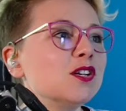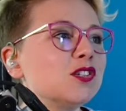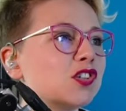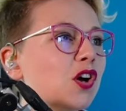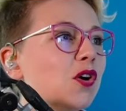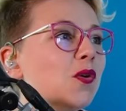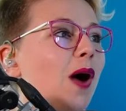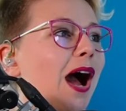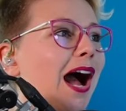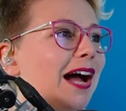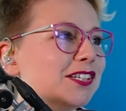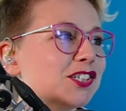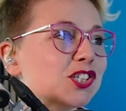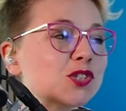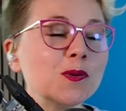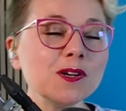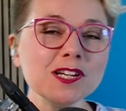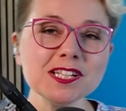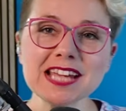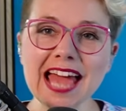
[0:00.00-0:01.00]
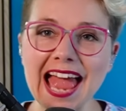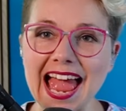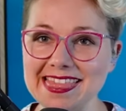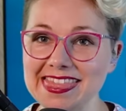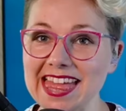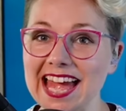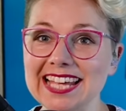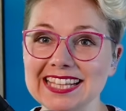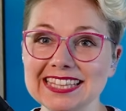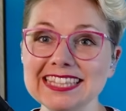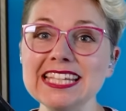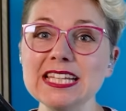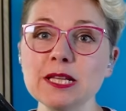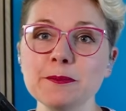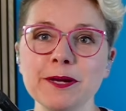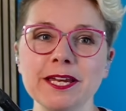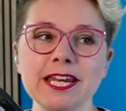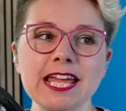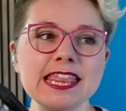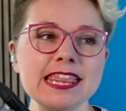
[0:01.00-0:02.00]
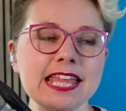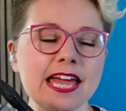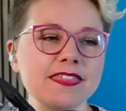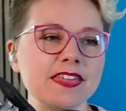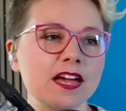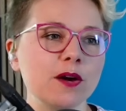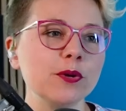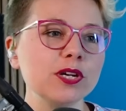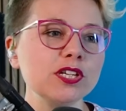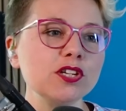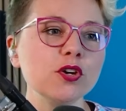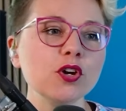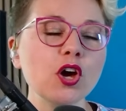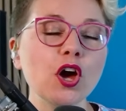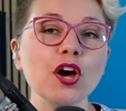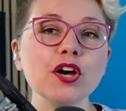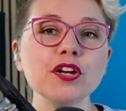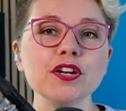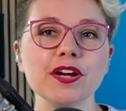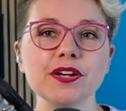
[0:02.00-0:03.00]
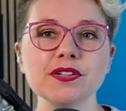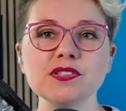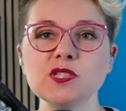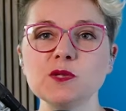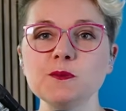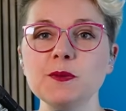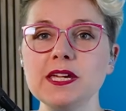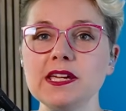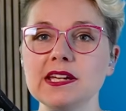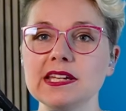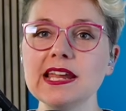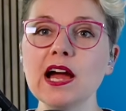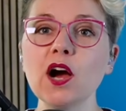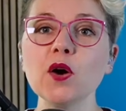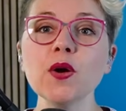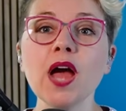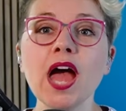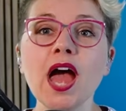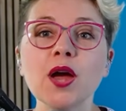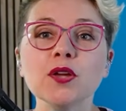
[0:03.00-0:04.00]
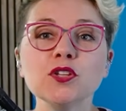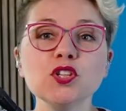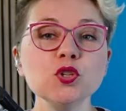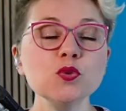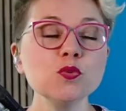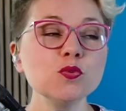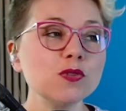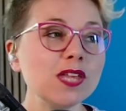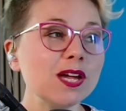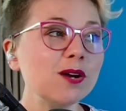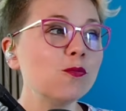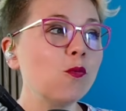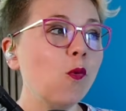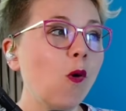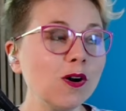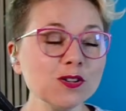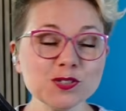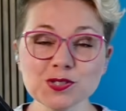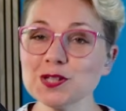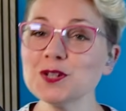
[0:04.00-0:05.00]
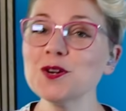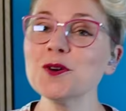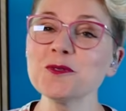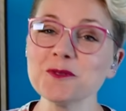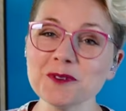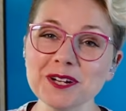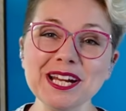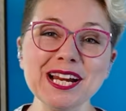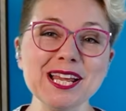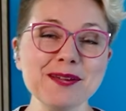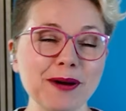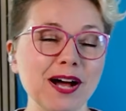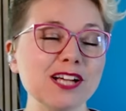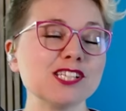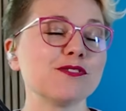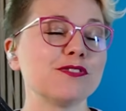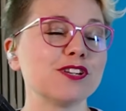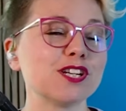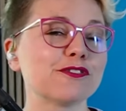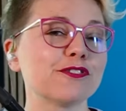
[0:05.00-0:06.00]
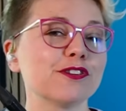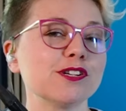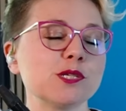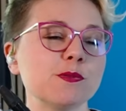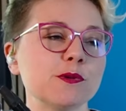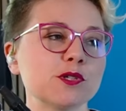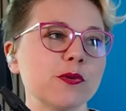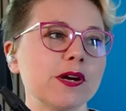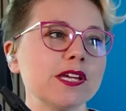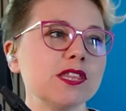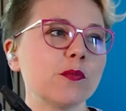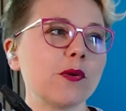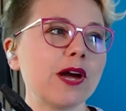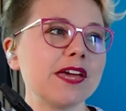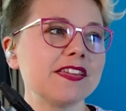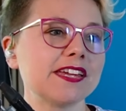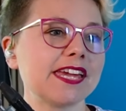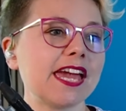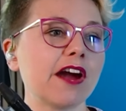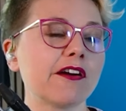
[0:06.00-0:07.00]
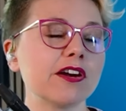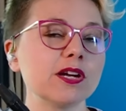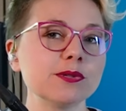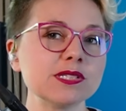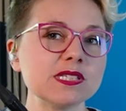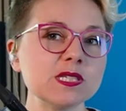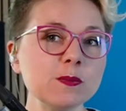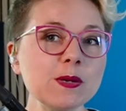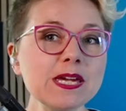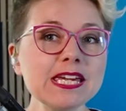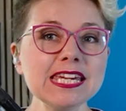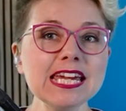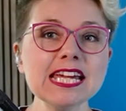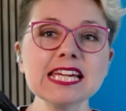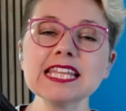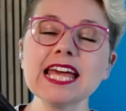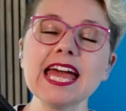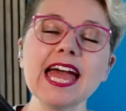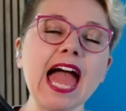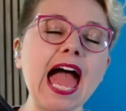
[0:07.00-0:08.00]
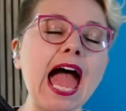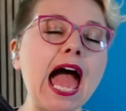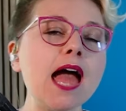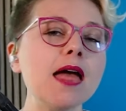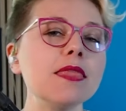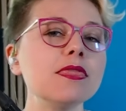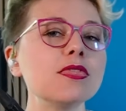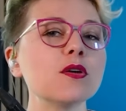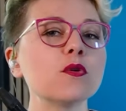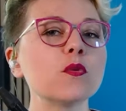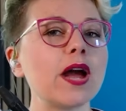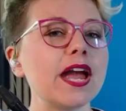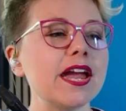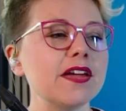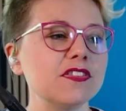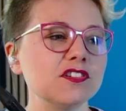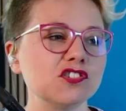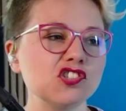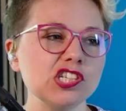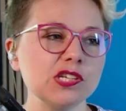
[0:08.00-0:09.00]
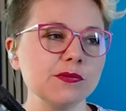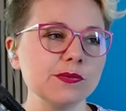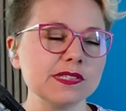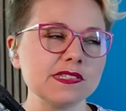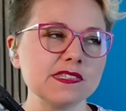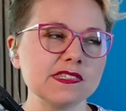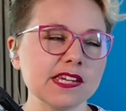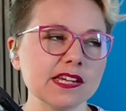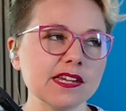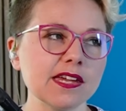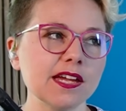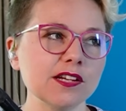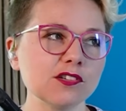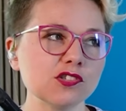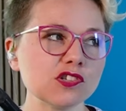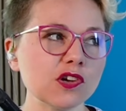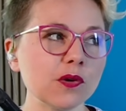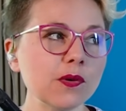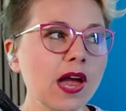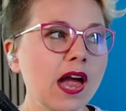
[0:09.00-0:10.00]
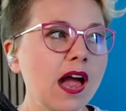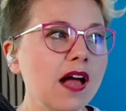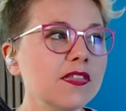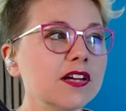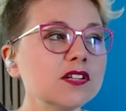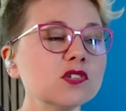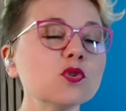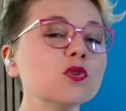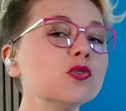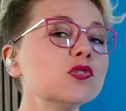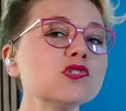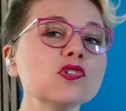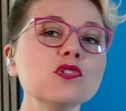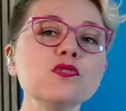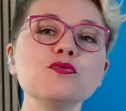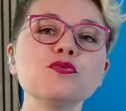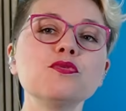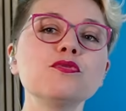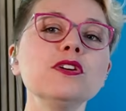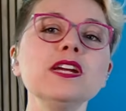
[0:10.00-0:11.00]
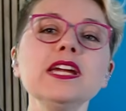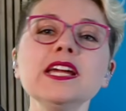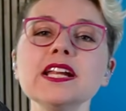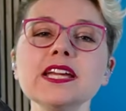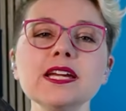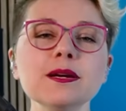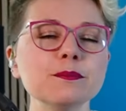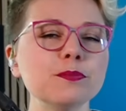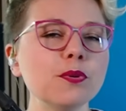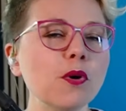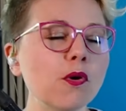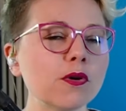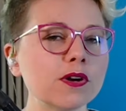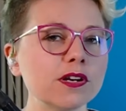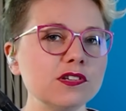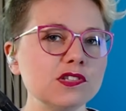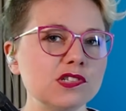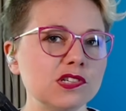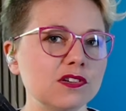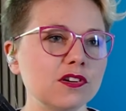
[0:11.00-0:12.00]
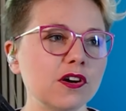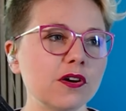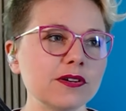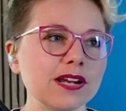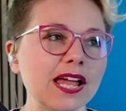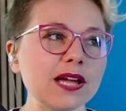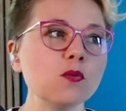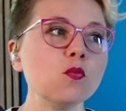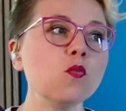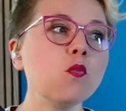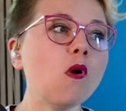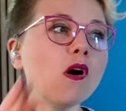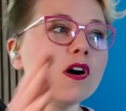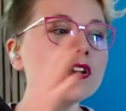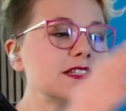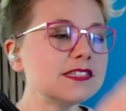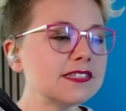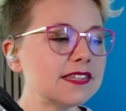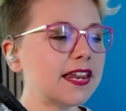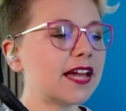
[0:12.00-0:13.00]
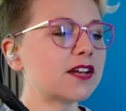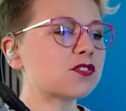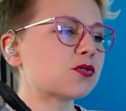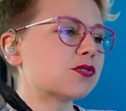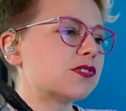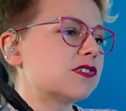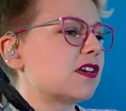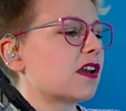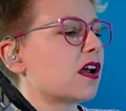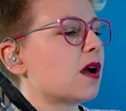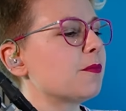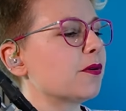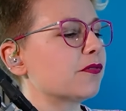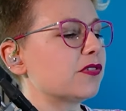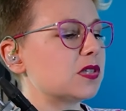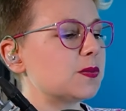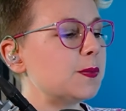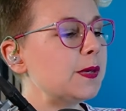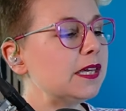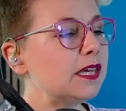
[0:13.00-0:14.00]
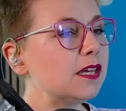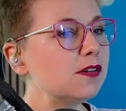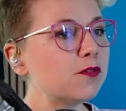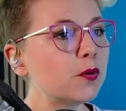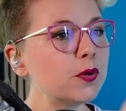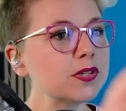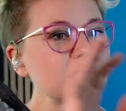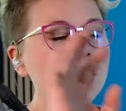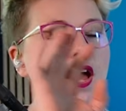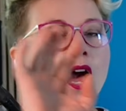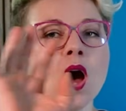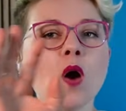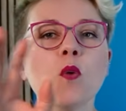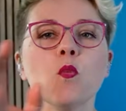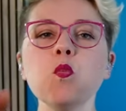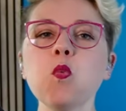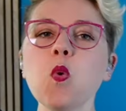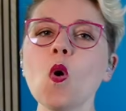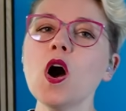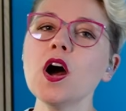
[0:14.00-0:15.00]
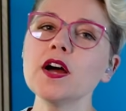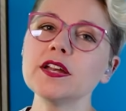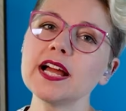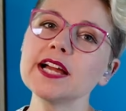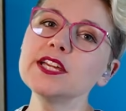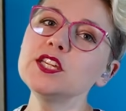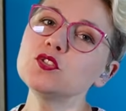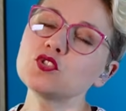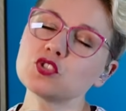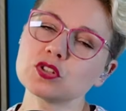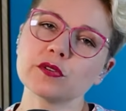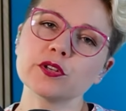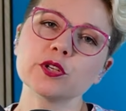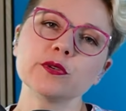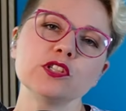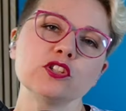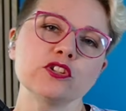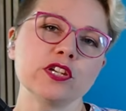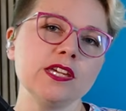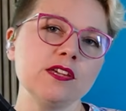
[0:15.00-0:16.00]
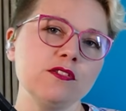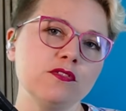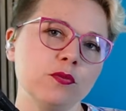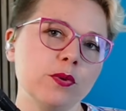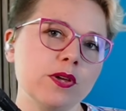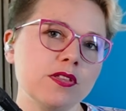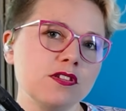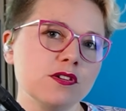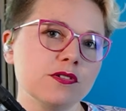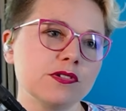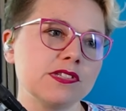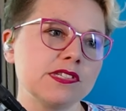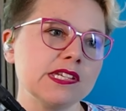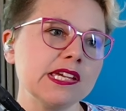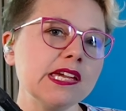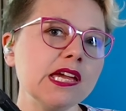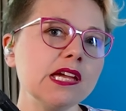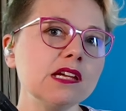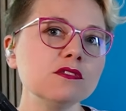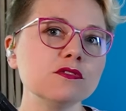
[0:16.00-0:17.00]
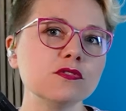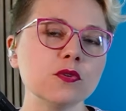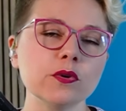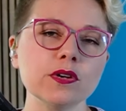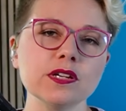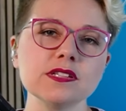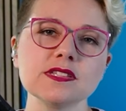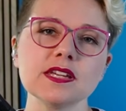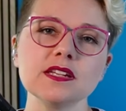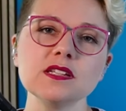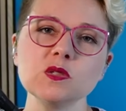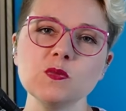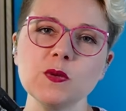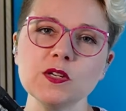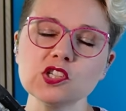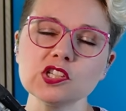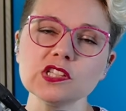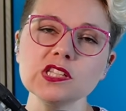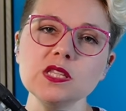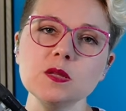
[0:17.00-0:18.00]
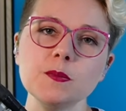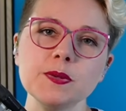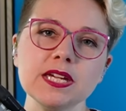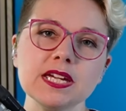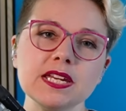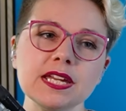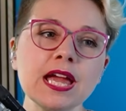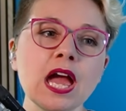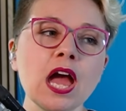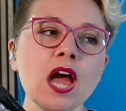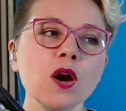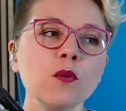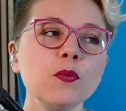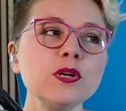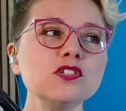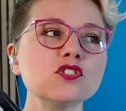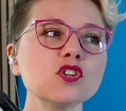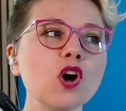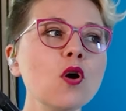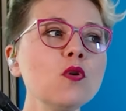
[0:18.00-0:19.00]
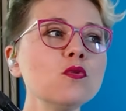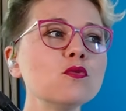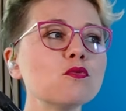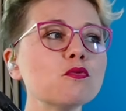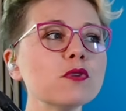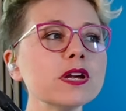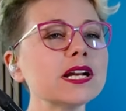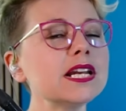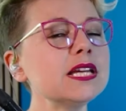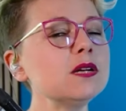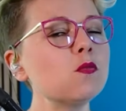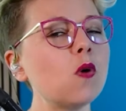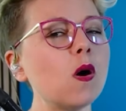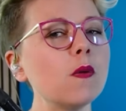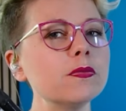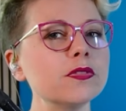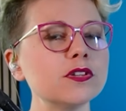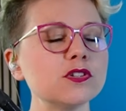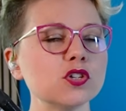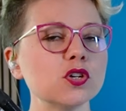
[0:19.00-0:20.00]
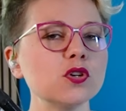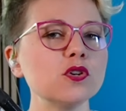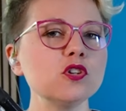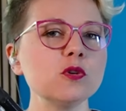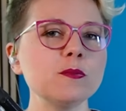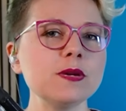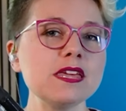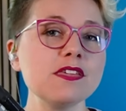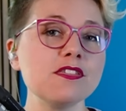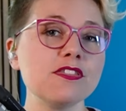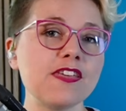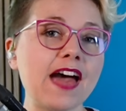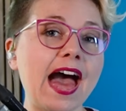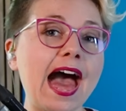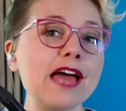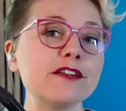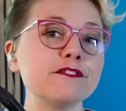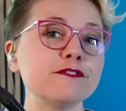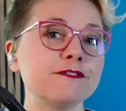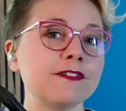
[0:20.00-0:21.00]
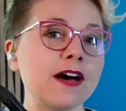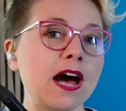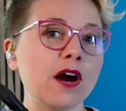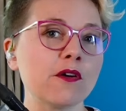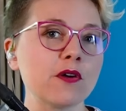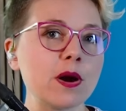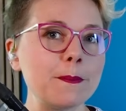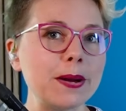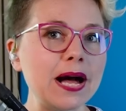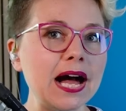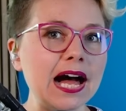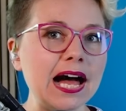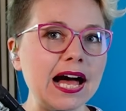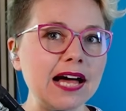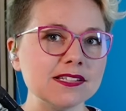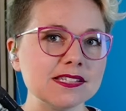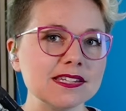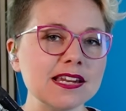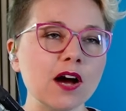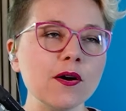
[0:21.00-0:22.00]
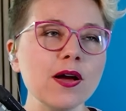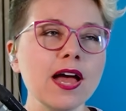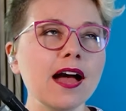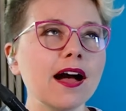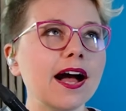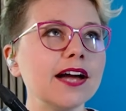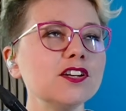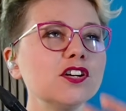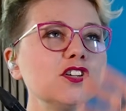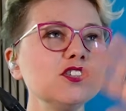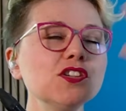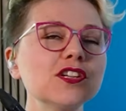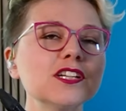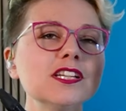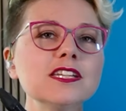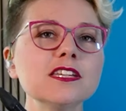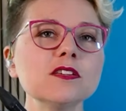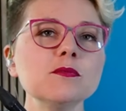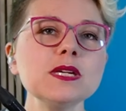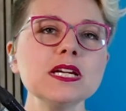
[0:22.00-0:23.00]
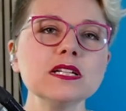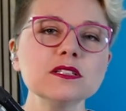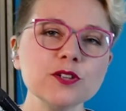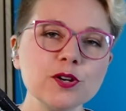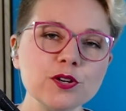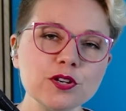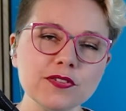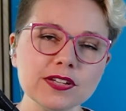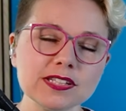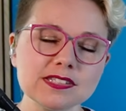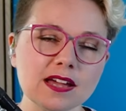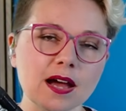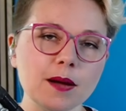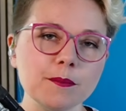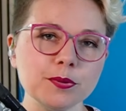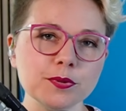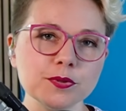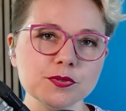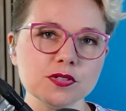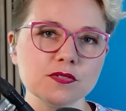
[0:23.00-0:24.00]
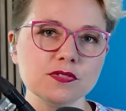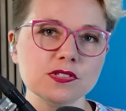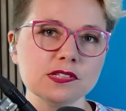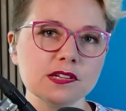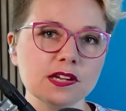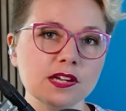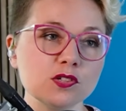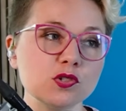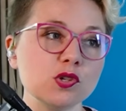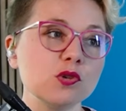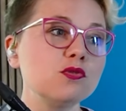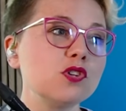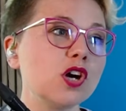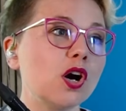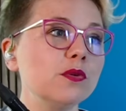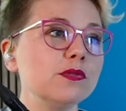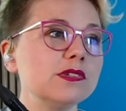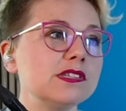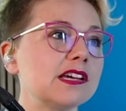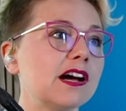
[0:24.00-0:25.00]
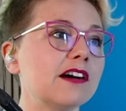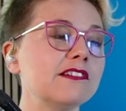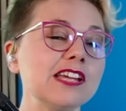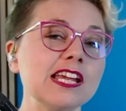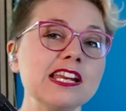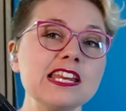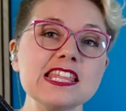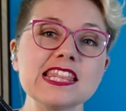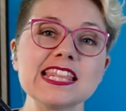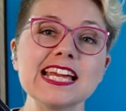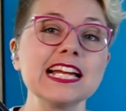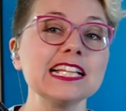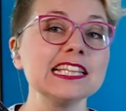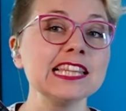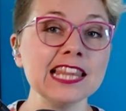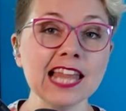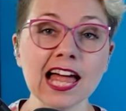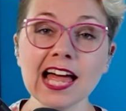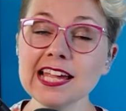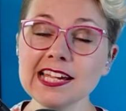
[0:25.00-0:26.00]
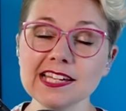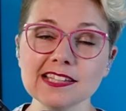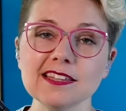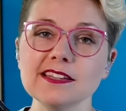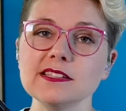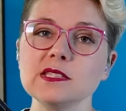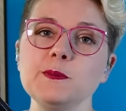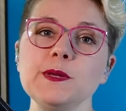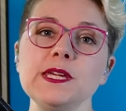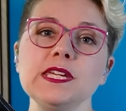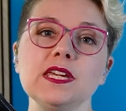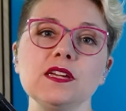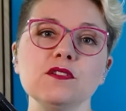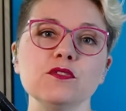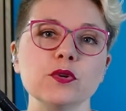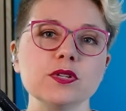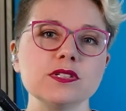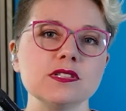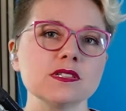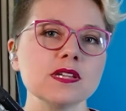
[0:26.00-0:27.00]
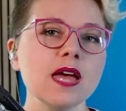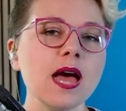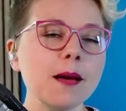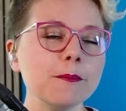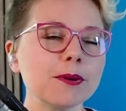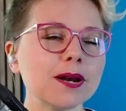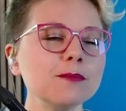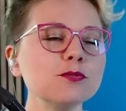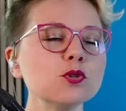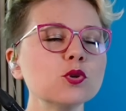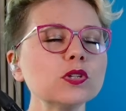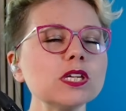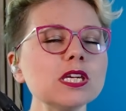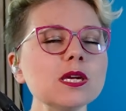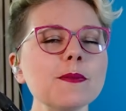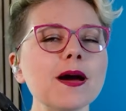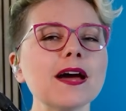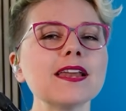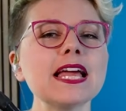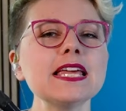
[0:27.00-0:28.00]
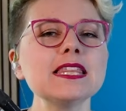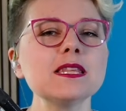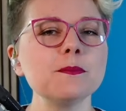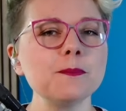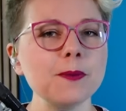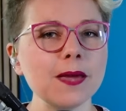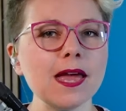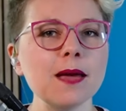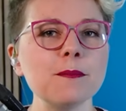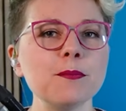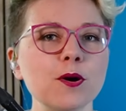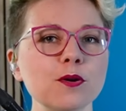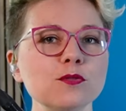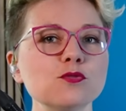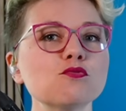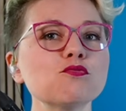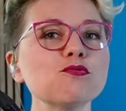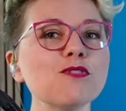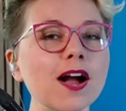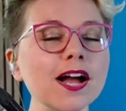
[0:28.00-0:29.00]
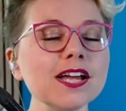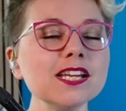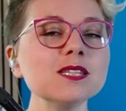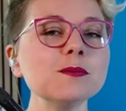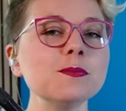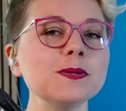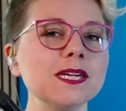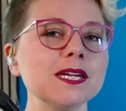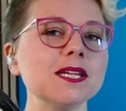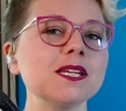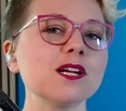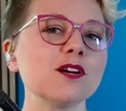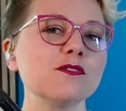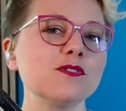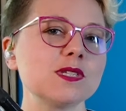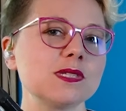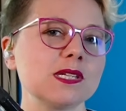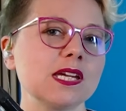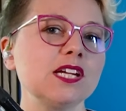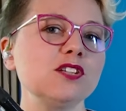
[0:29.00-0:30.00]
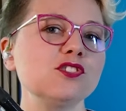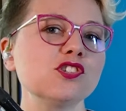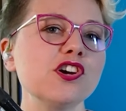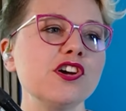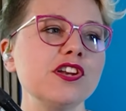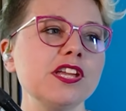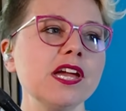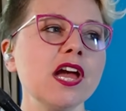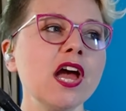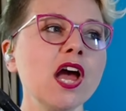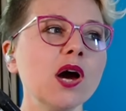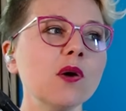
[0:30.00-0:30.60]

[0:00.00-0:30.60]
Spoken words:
So I just wanted to add that little bit in there where you heard her speak. Now, there wasn't really much of a difference between the way that Carrie was speaking there and the way that she was singing. So that's also really important to note. Like, what is the natural setup of the speaking voice? What are you trying to achieve with your singing voice? And especially in the beginning, we don't really want the two to be that far apart. Now, I know you're going to give me a load of examples of singers who don't sound anything like their speaking voices, but I'm talking about like the bare bones right at the beginning of the singing journey.